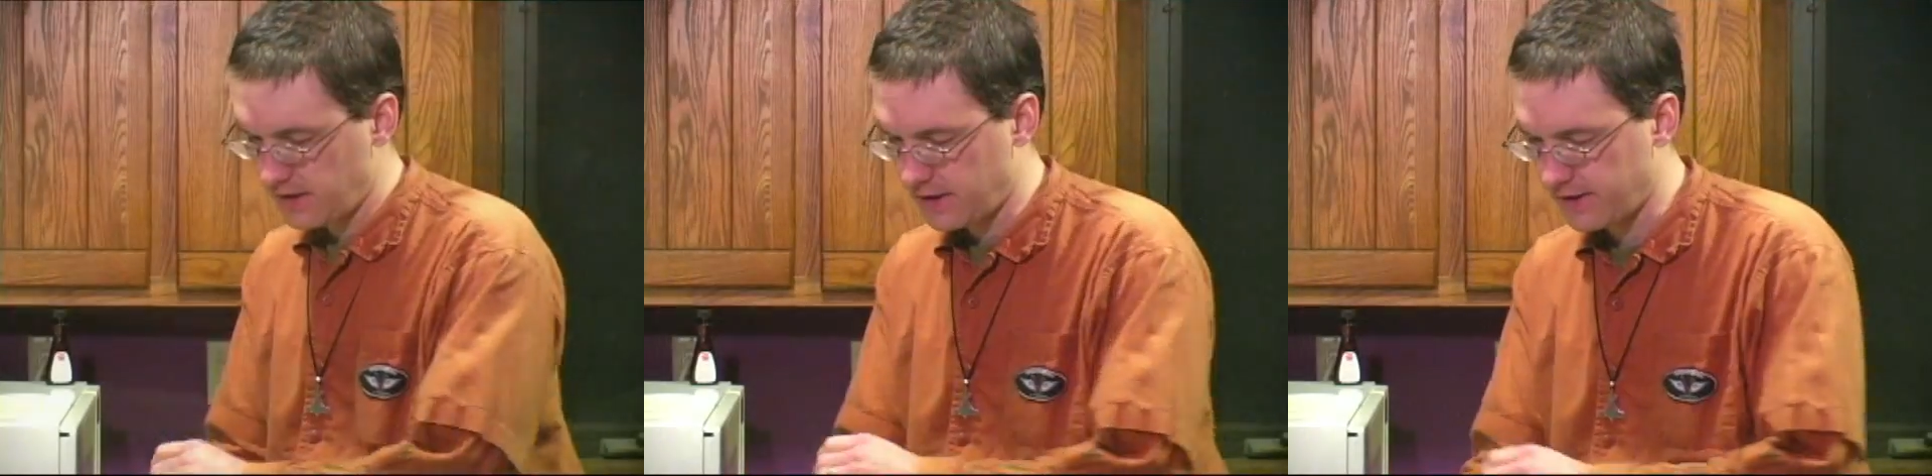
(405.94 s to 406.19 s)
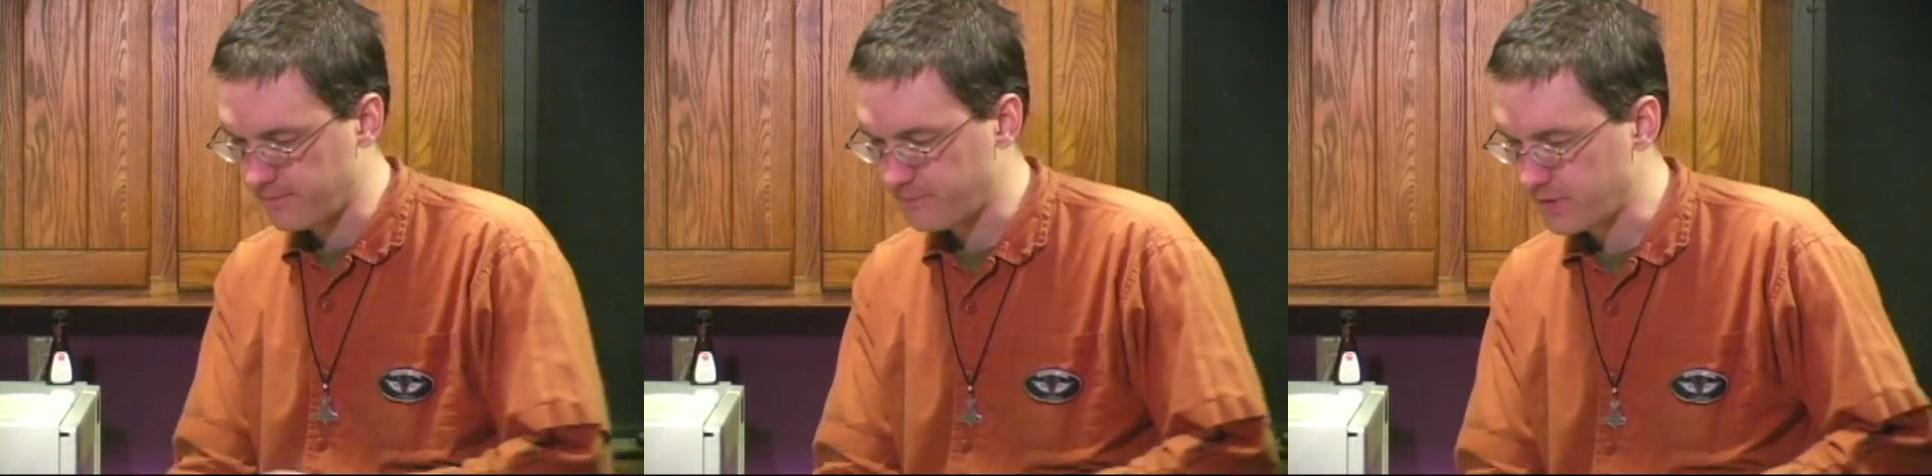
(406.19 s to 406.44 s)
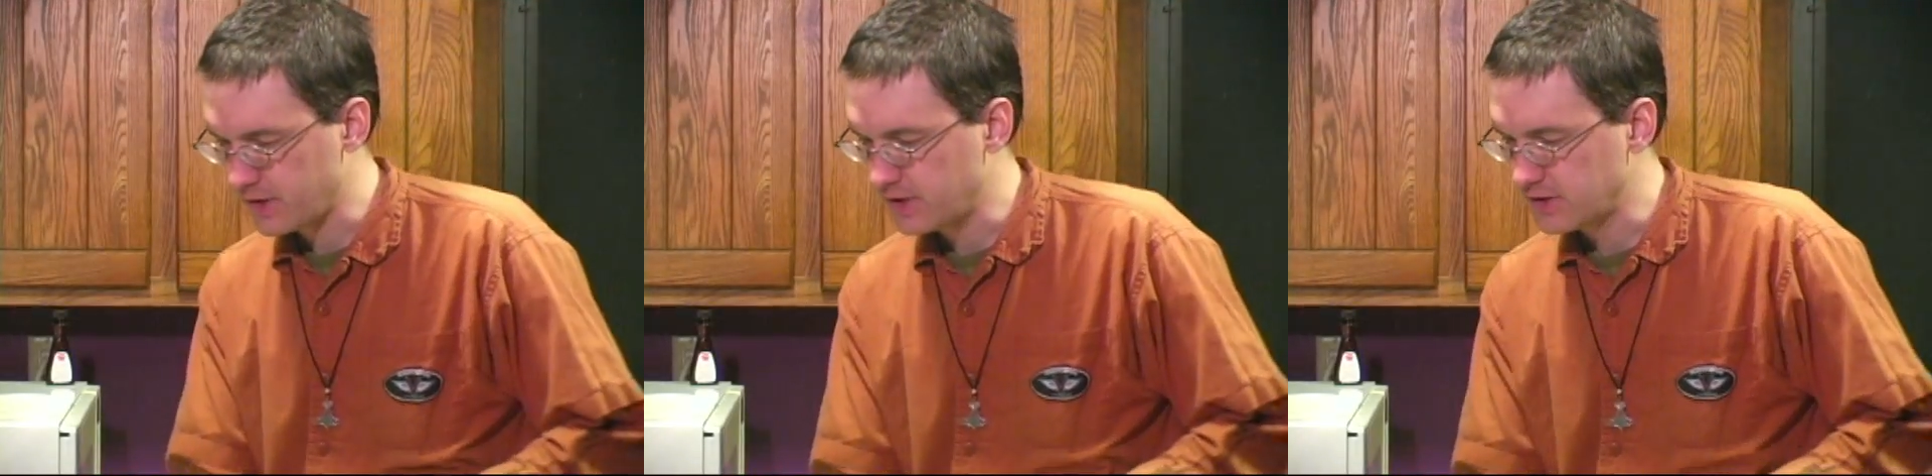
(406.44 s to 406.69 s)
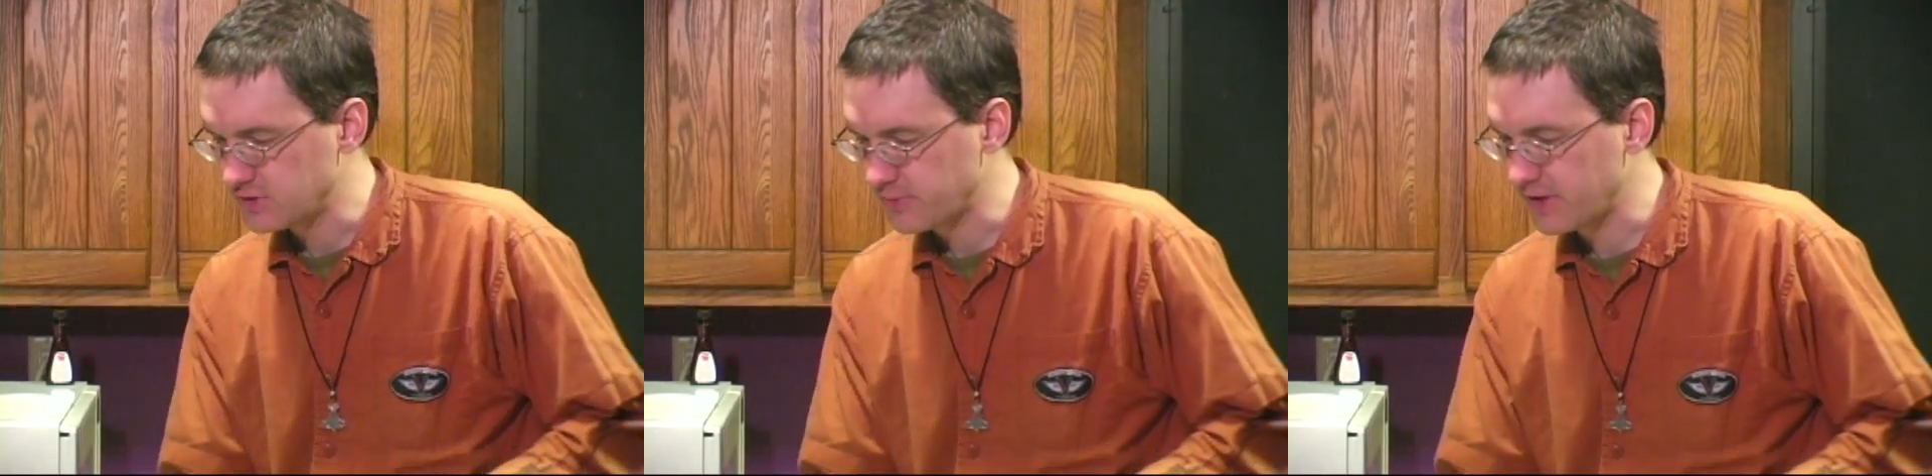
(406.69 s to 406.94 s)
So I'm
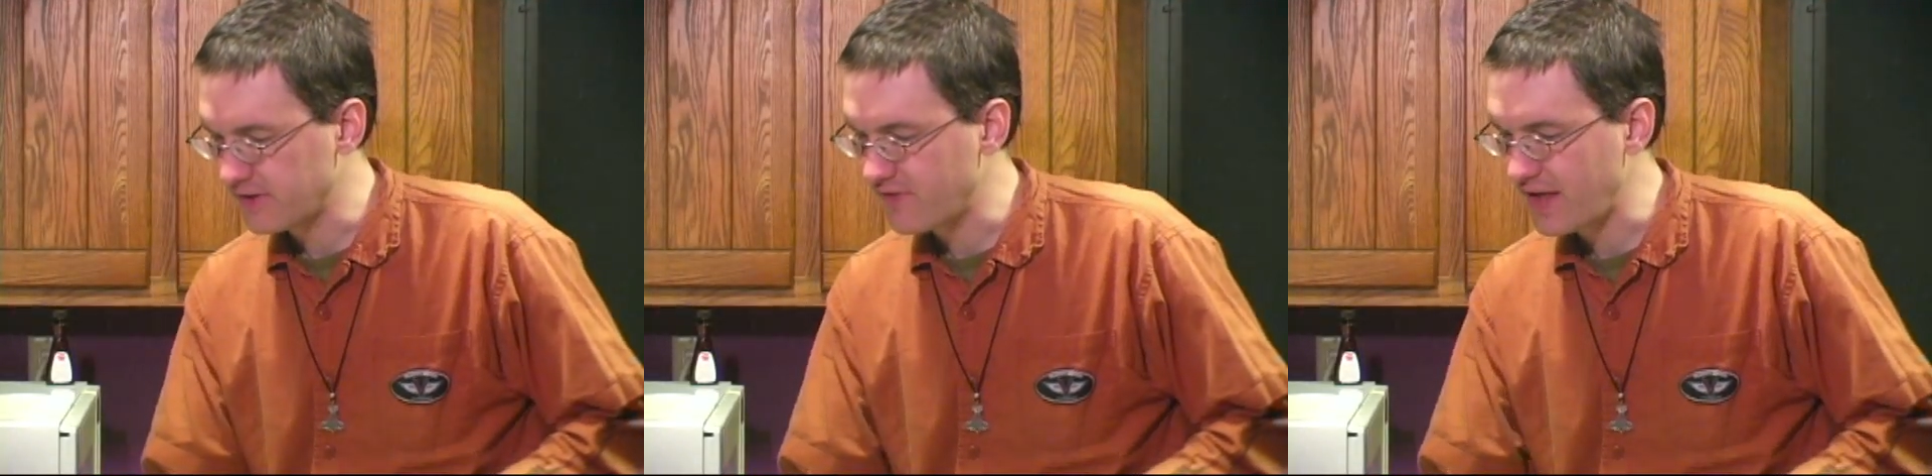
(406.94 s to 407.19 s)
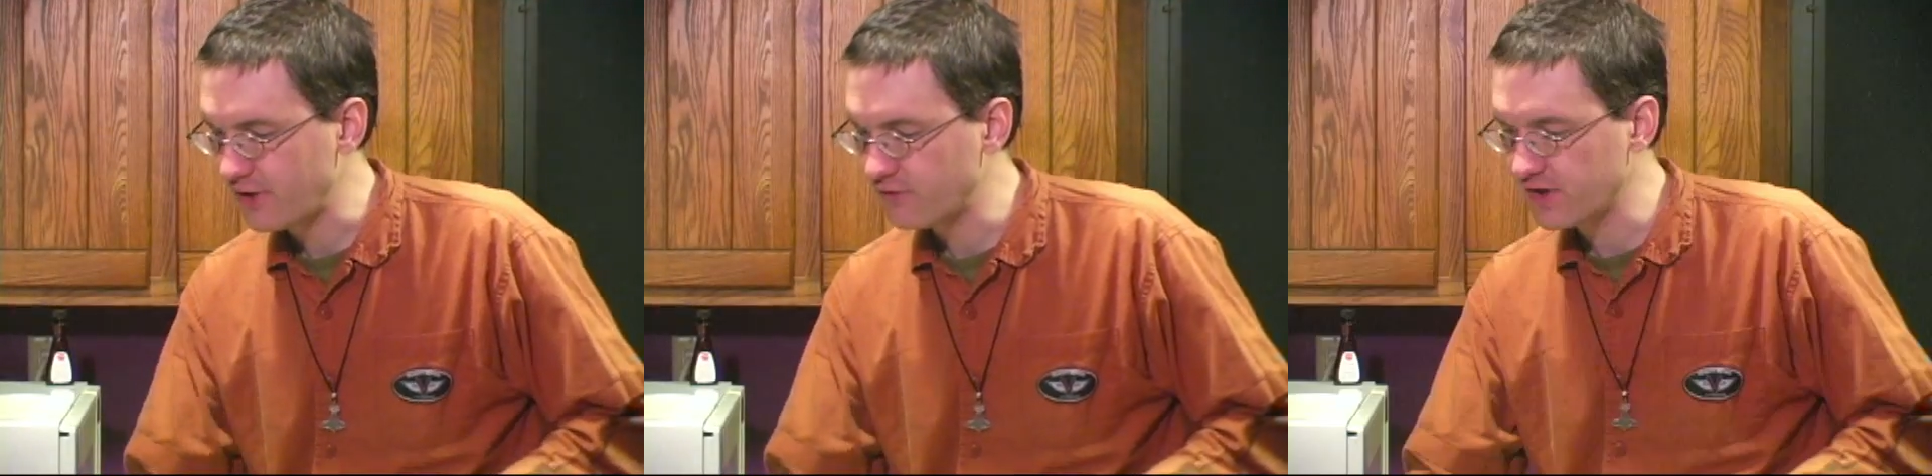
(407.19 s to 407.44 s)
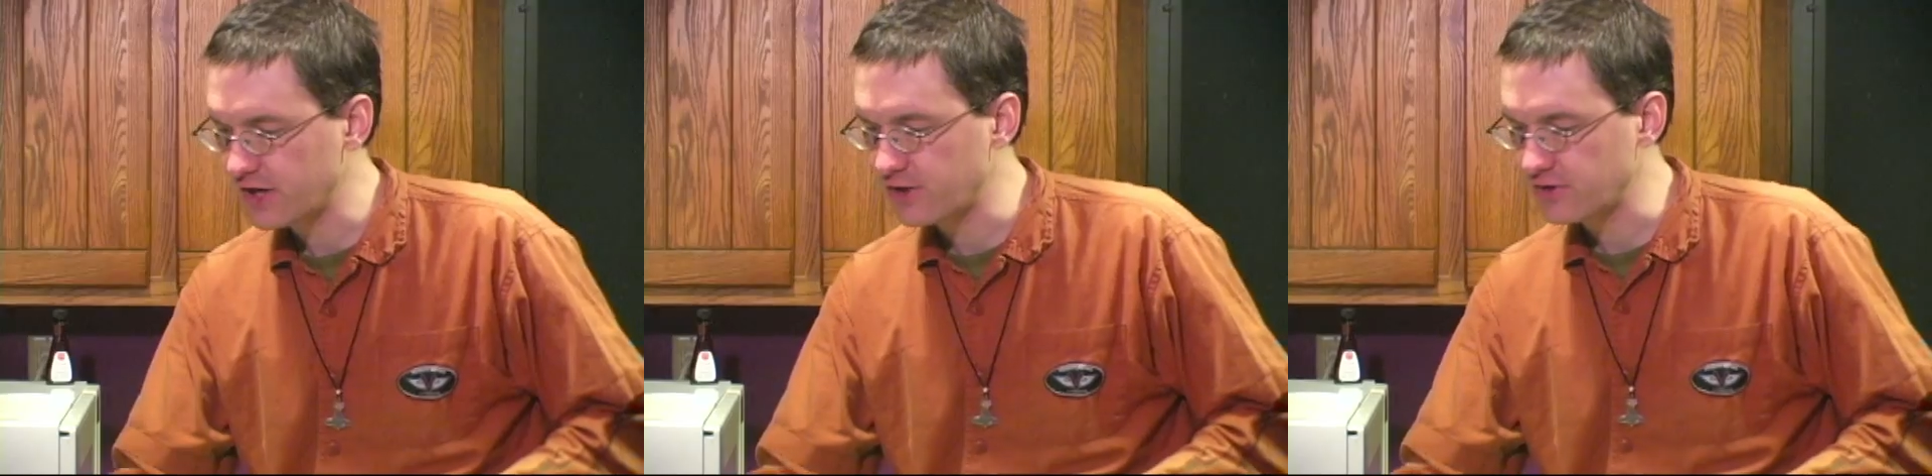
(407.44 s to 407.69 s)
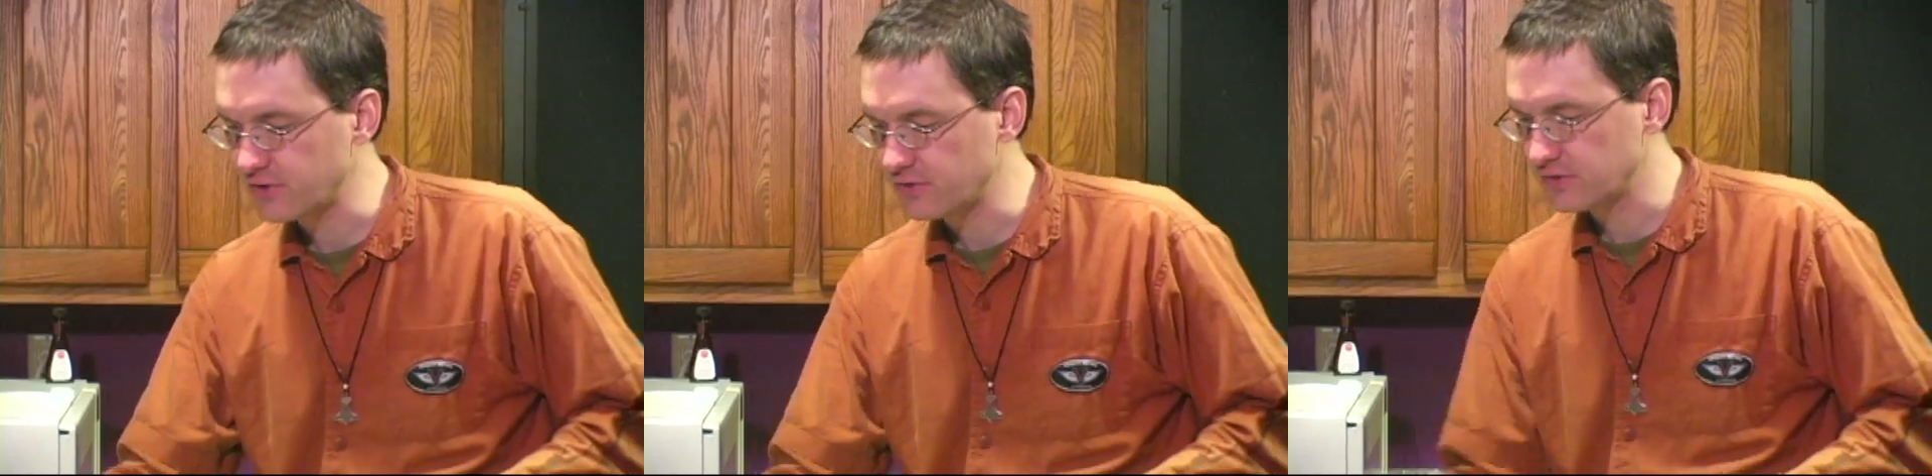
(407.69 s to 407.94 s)
going to leave that over
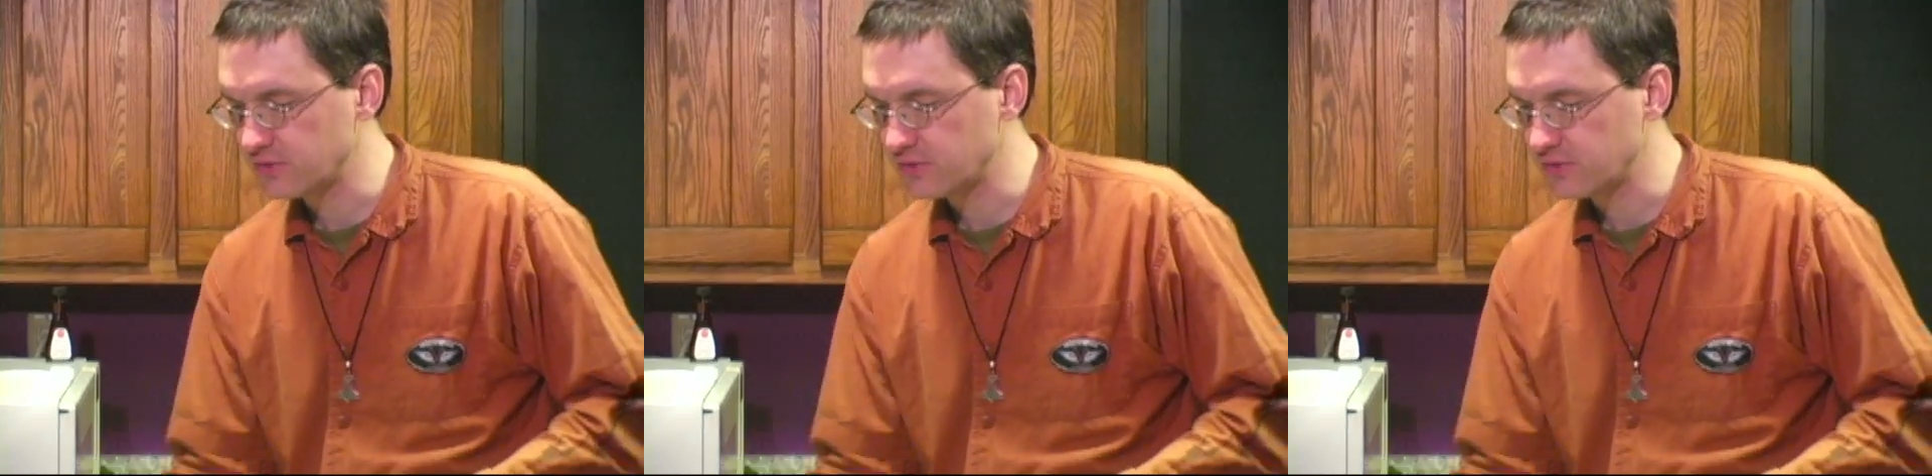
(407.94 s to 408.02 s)
here to